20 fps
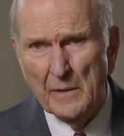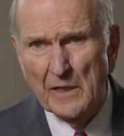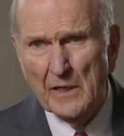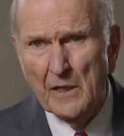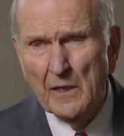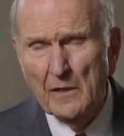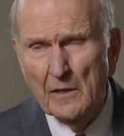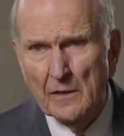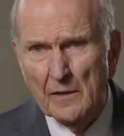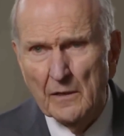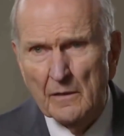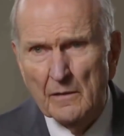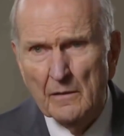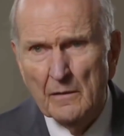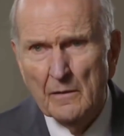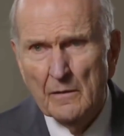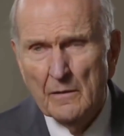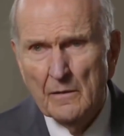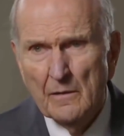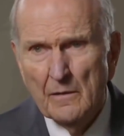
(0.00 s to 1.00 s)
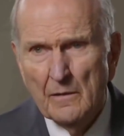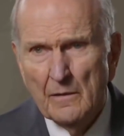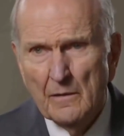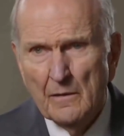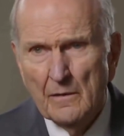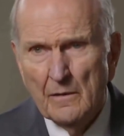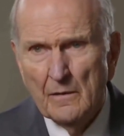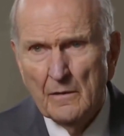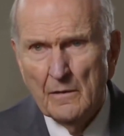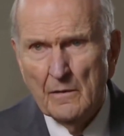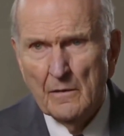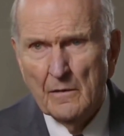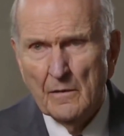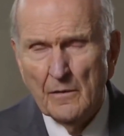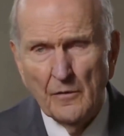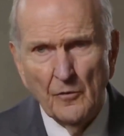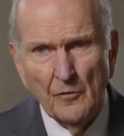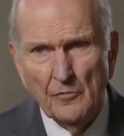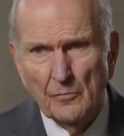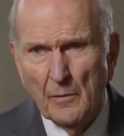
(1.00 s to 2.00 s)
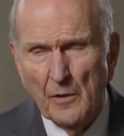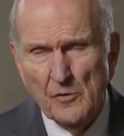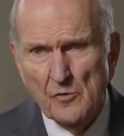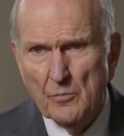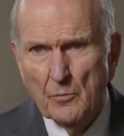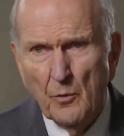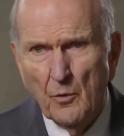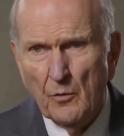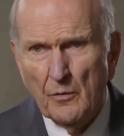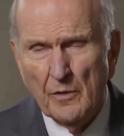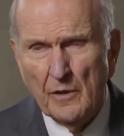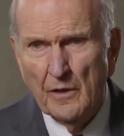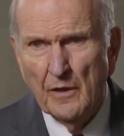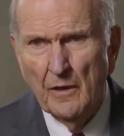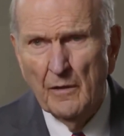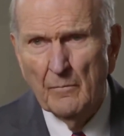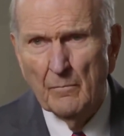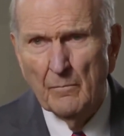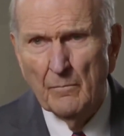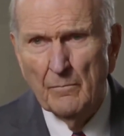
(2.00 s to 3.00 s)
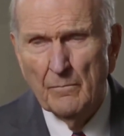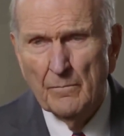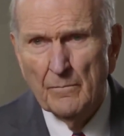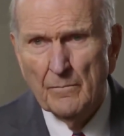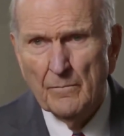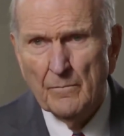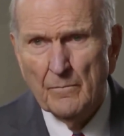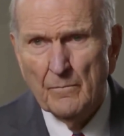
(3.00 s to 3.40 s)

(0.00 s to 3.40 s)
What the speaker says: the beginning. There's much more to come.